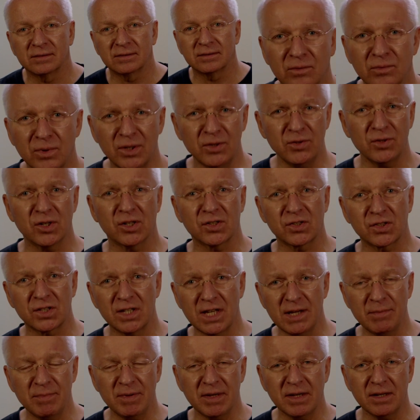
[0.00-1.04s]
When you are
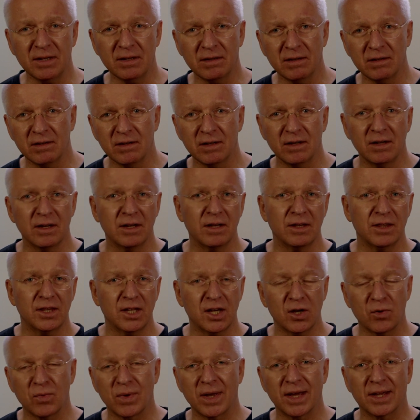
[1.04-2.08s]
sleeping, the
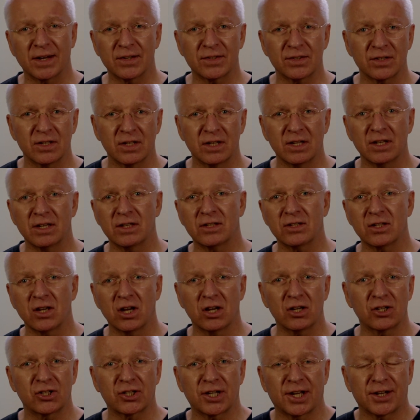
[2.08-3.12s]
awareness is
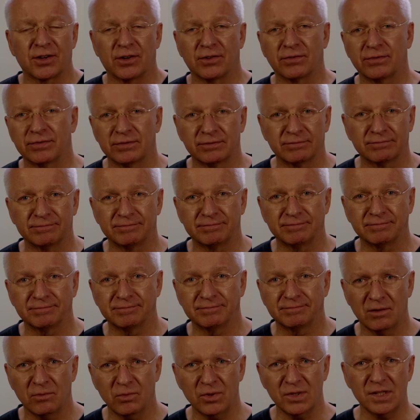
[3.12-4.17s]
shut off.
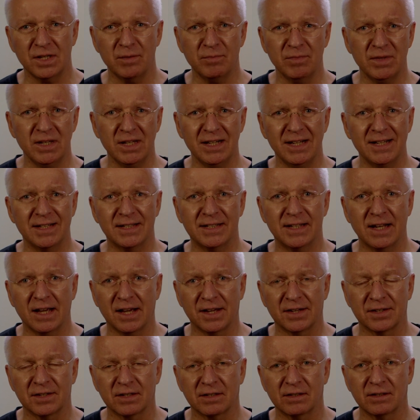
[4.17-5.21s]
We seem nearly
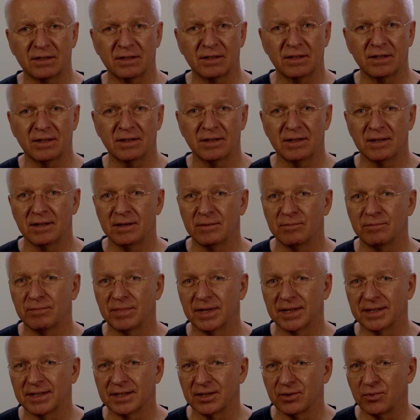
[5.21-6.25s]
dead,
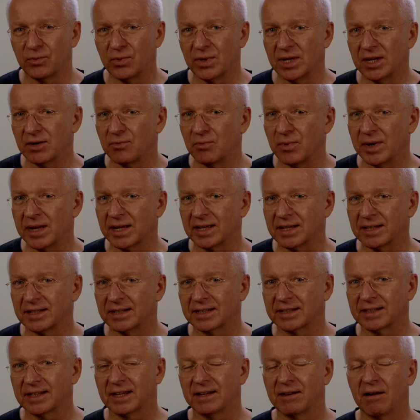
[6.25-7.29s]
but we awaken
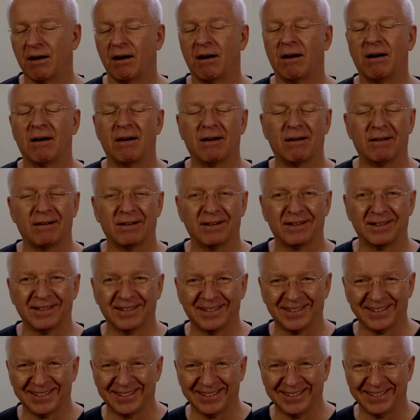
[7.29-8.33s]
again.
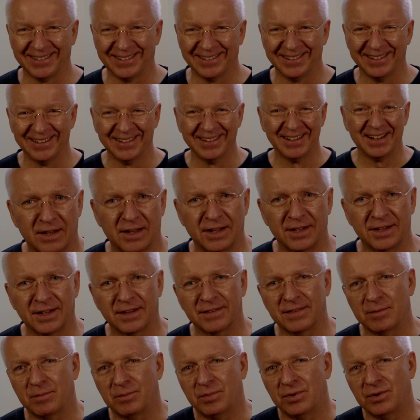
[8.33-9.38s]
Oh,
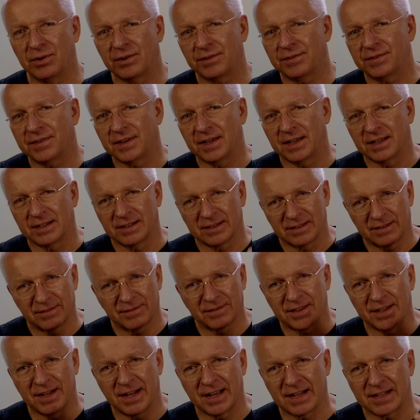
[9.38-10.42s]
another birthday
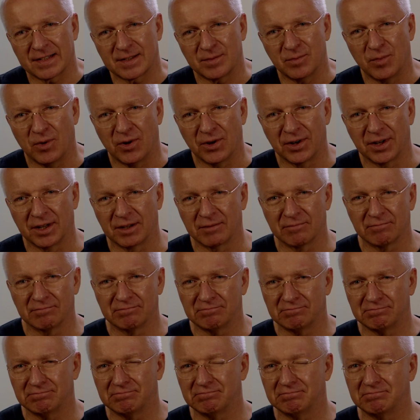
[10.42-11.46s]
the next morning.
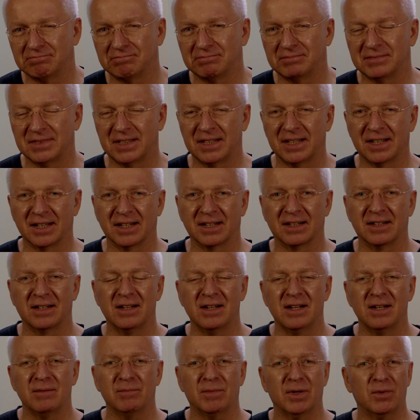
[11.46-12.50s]
Yeah,
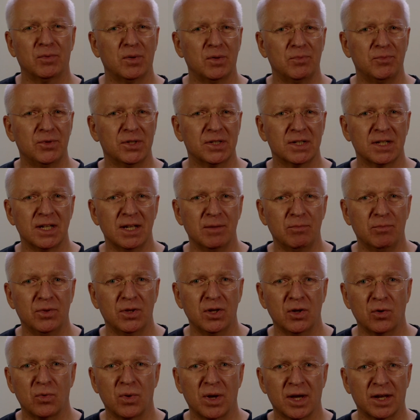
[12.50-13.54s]
but when we sleep, the
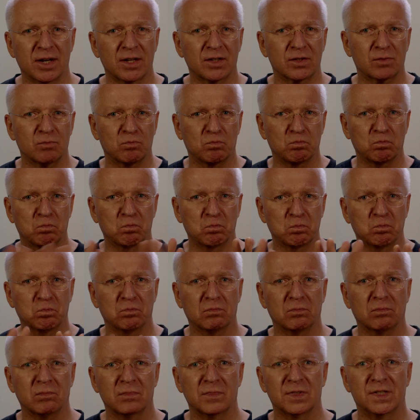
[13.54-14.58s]
awareness,
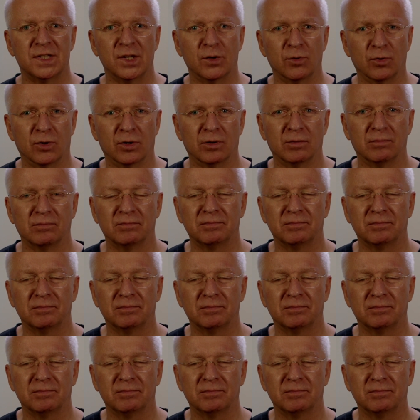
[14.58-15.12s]
zero.